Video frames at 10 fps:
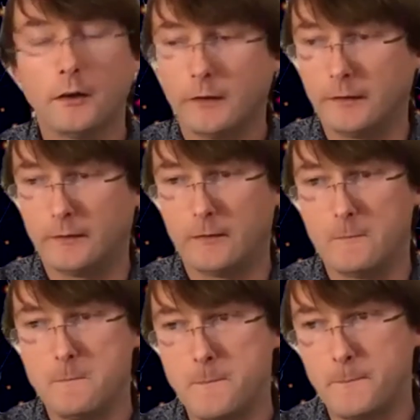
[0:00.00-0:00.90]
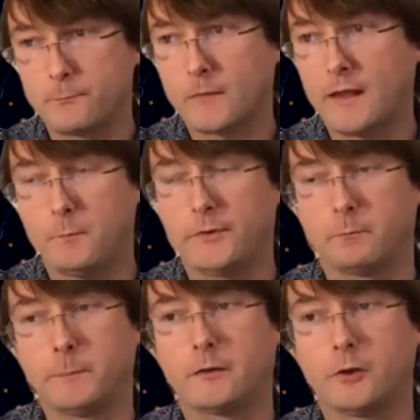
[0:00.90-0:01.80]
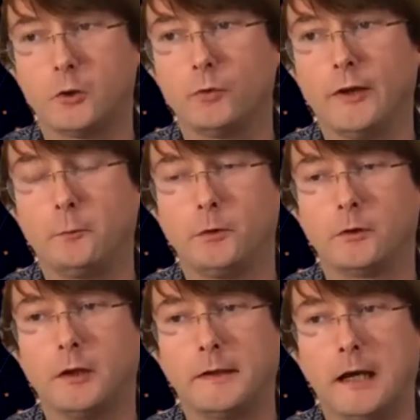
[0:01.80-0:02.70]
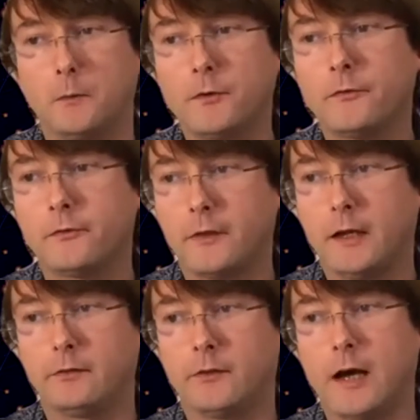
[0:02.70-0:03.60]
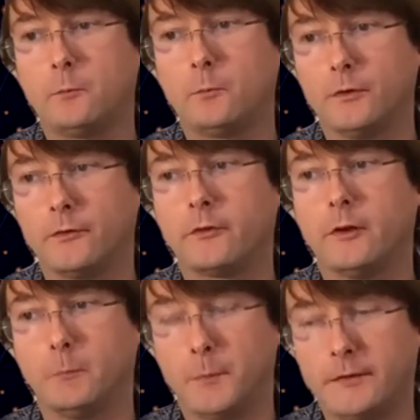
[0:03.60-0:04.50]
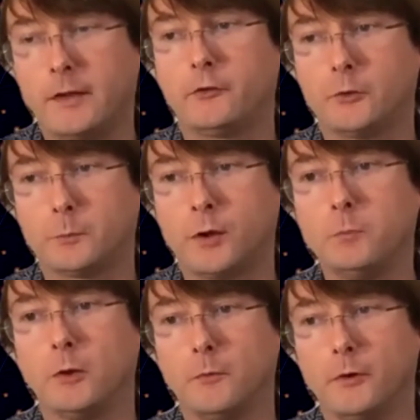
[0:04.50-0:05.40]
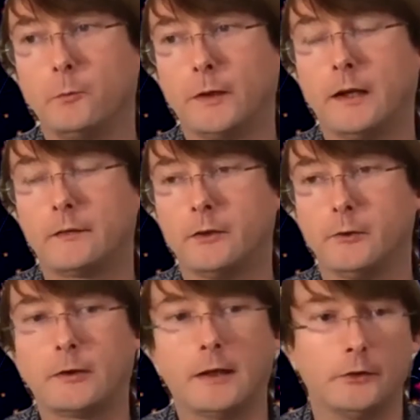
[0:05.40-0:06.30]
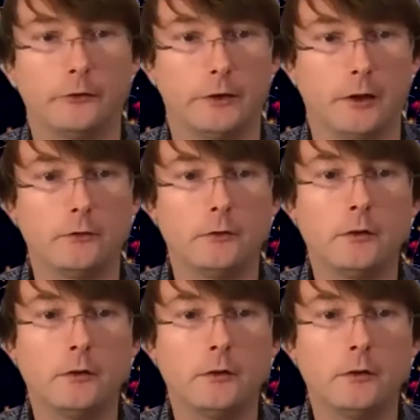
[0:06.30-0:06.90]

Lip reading: And with a big global network like ours, that was a potential problem that we had to look at early on.